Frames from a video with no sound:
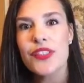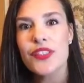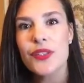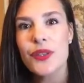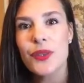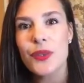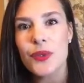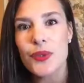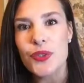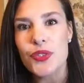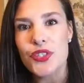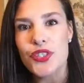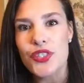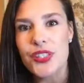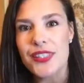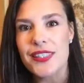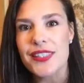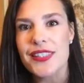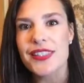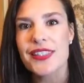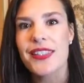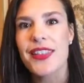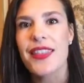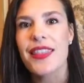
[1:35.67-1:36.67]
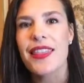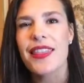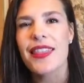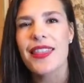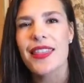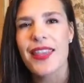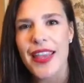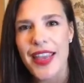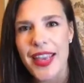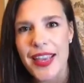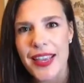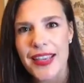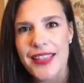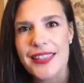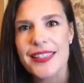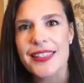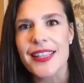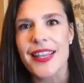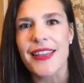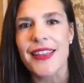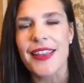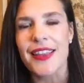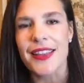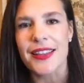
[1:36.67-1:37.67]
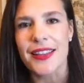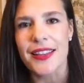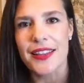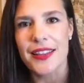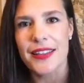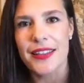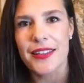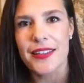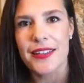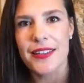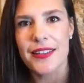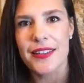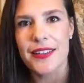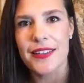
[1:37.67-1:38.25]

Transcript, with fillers: solutions they say they need.